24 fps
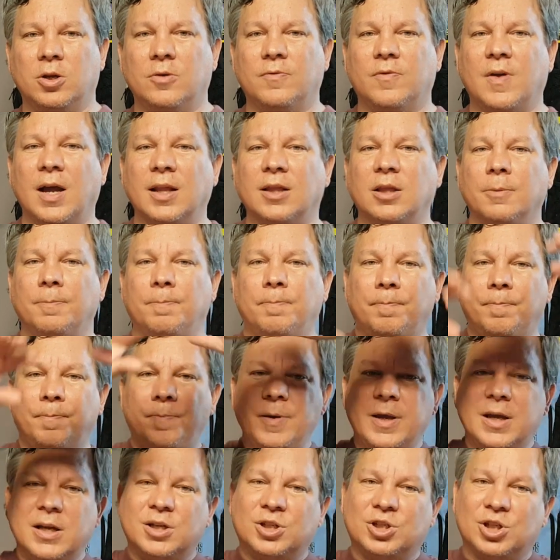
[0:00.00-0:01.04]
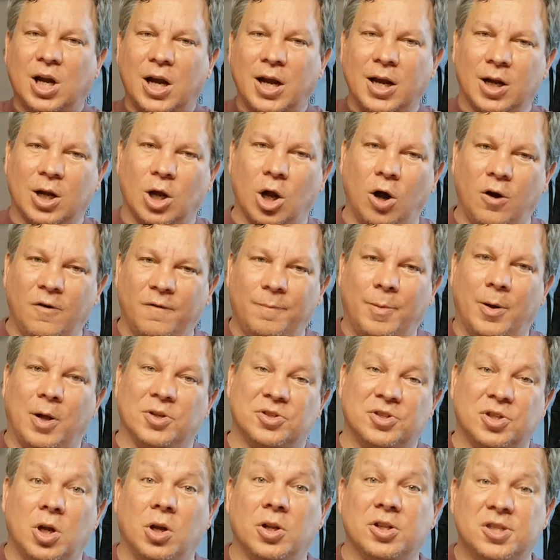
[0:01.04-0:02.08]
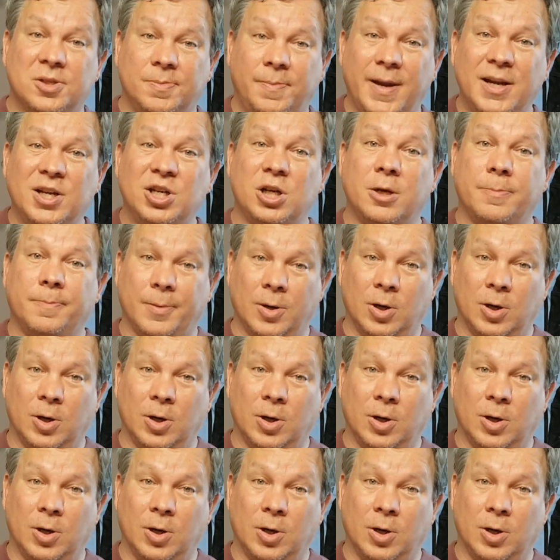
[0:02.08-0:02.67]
you've got the big giant golf balls called Spaceship